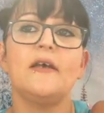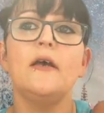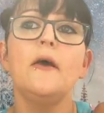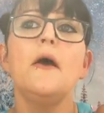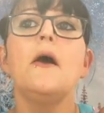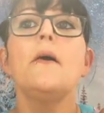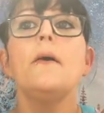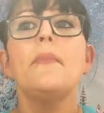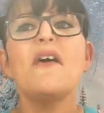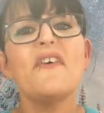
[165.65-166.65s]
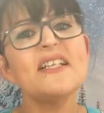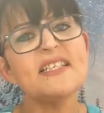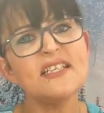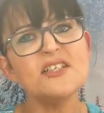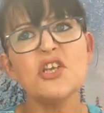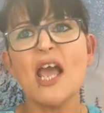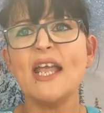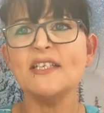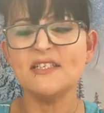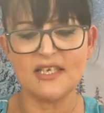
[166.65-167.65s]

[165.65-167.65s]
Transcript: I fancied a change